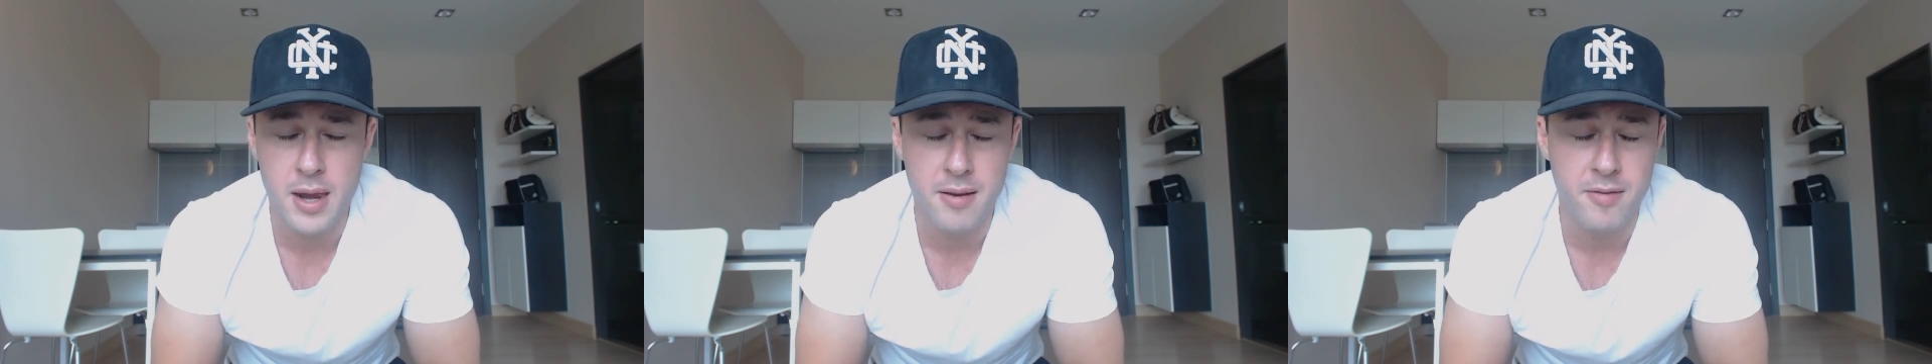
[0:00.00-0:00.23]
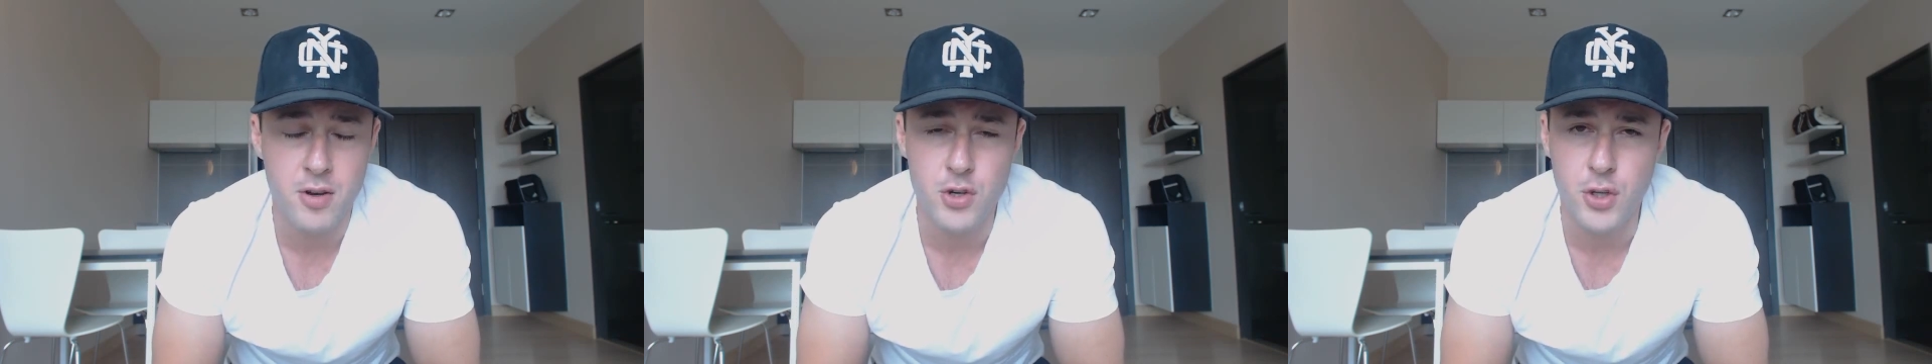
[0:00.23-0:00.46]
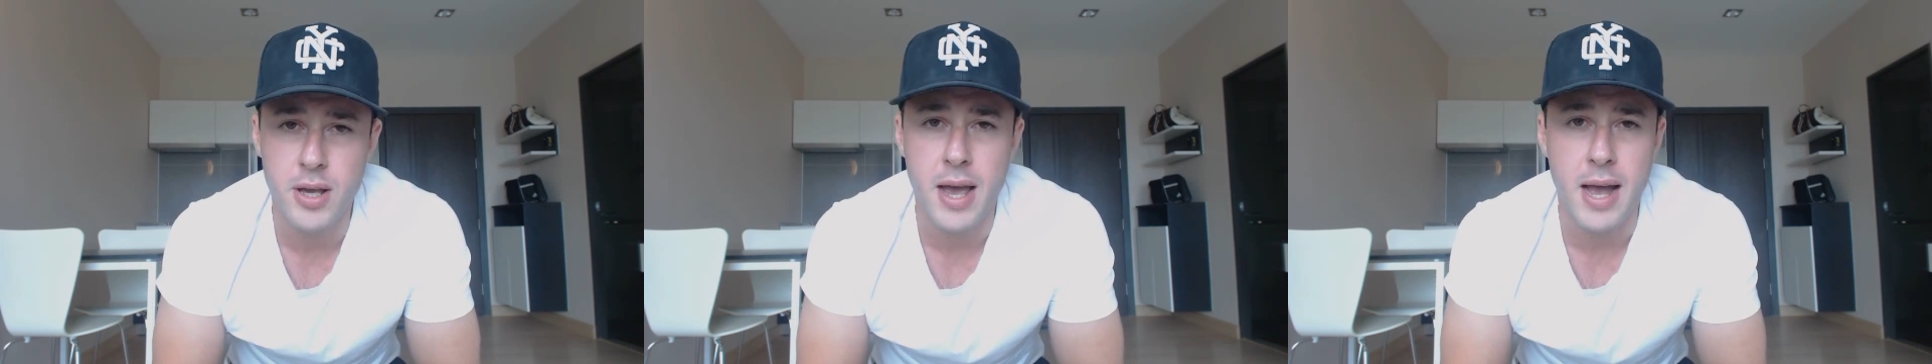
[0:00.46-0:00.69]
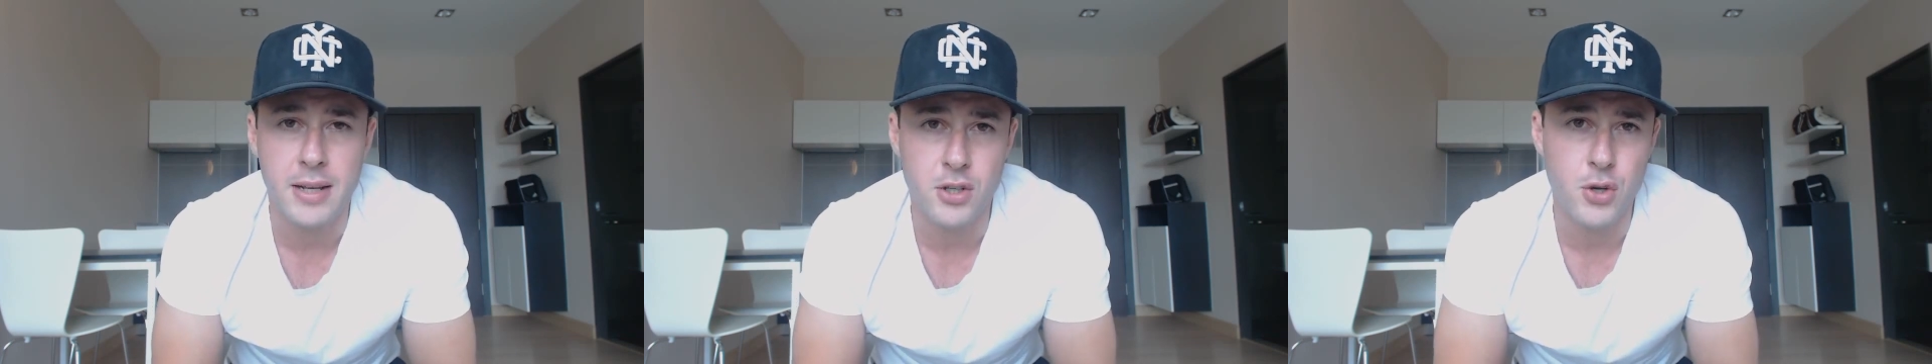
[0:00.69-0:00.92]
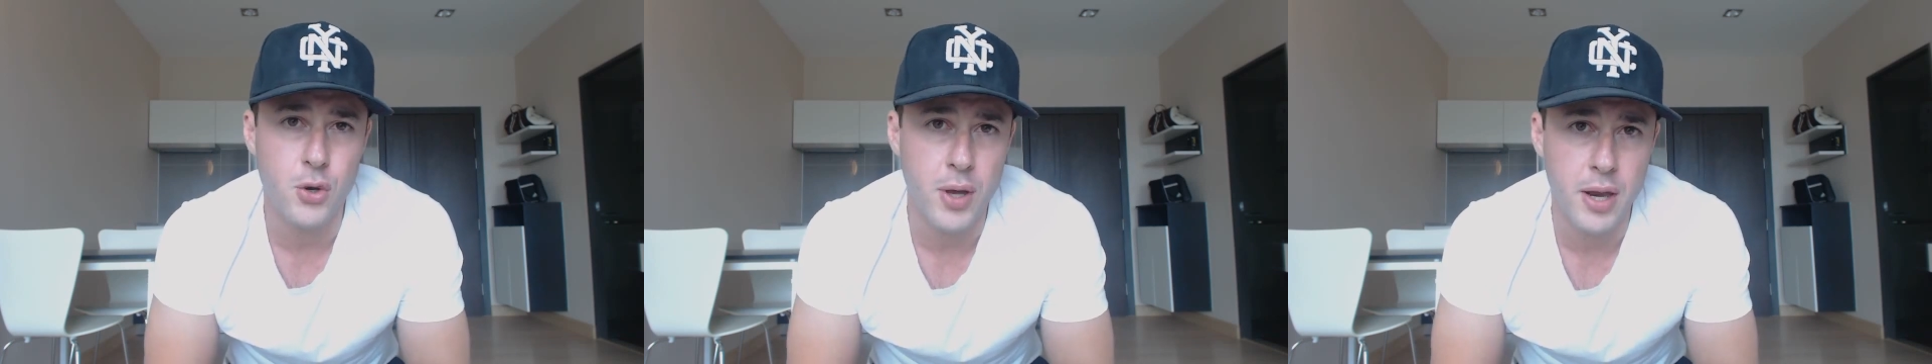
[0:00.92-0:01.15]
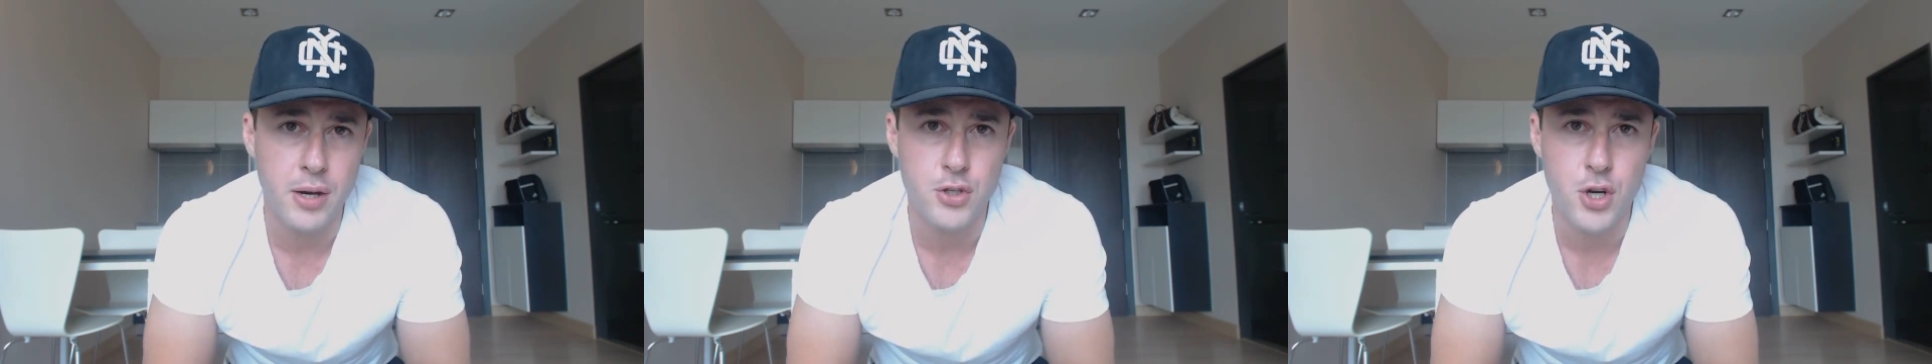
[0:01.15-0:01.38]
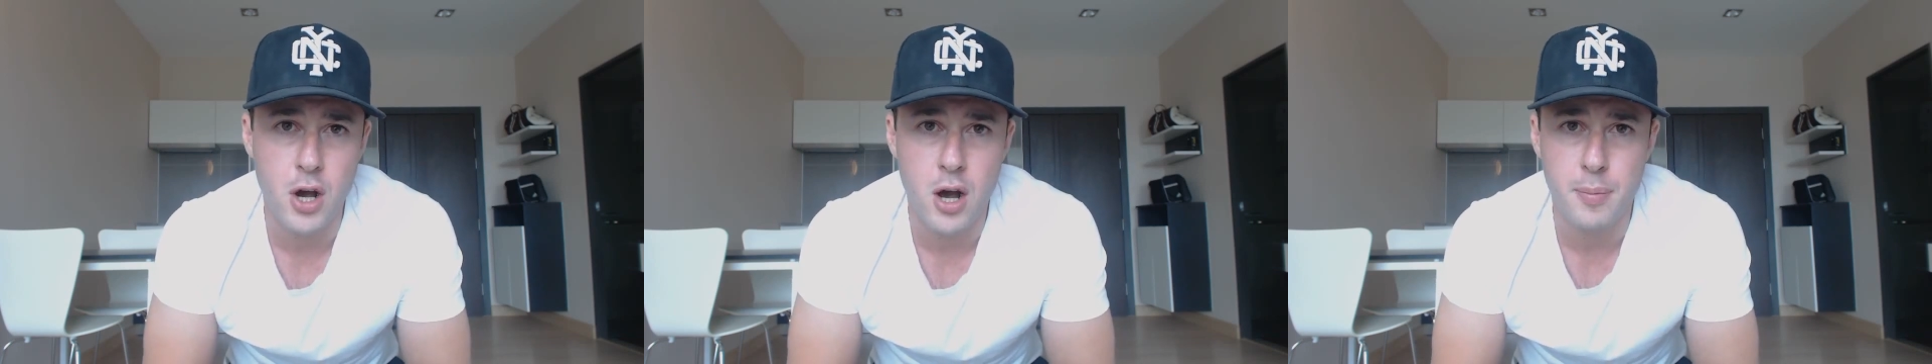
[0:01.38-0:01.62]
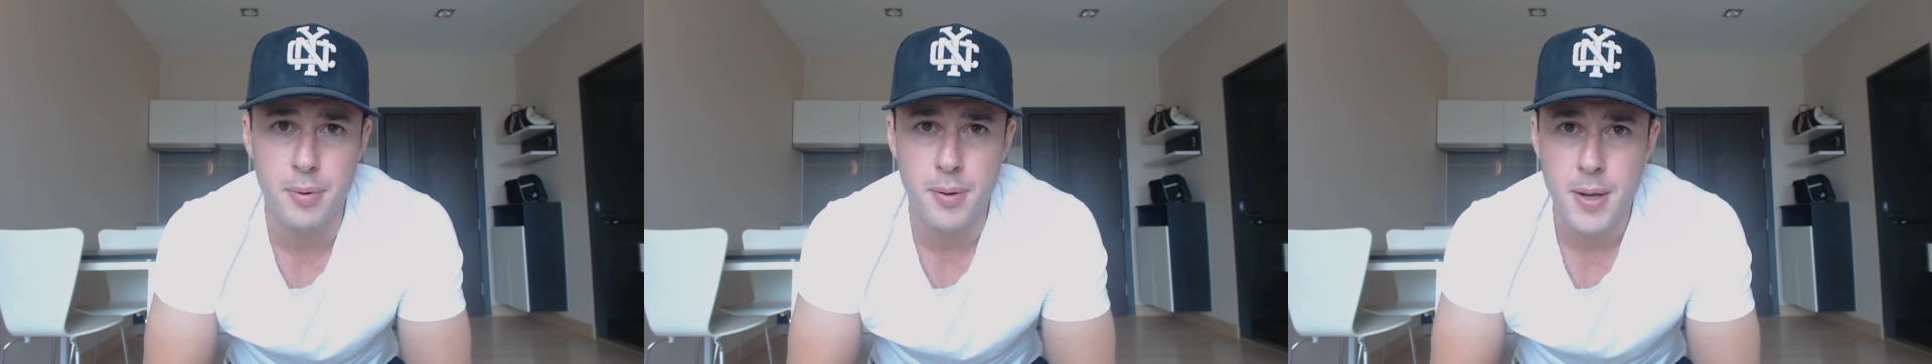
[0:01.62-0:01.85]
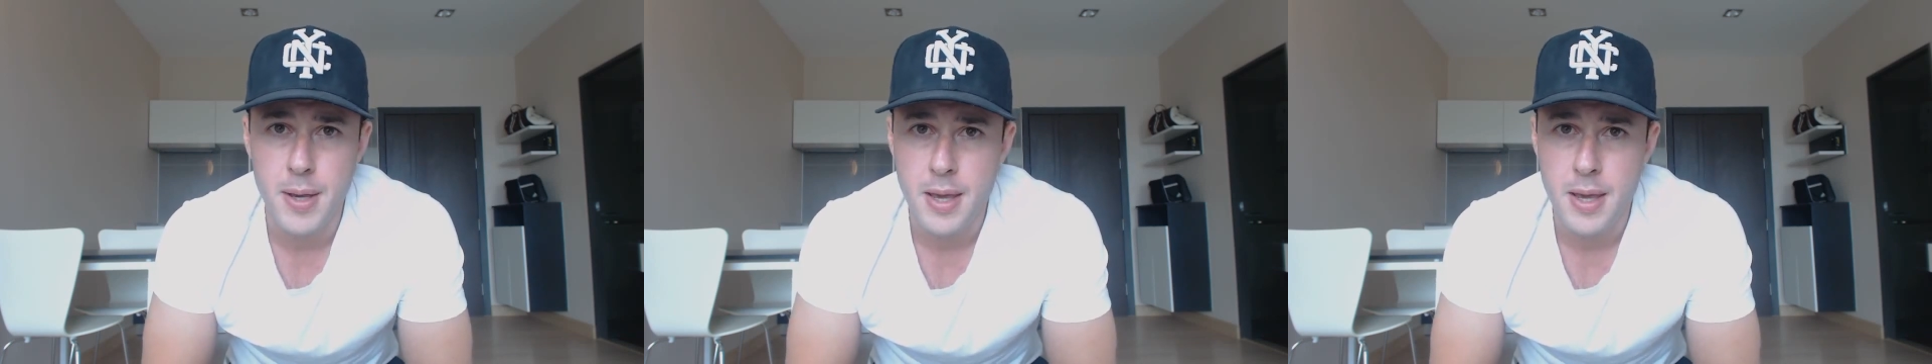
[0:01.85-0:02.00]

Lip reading: And eventually I had to go get a job.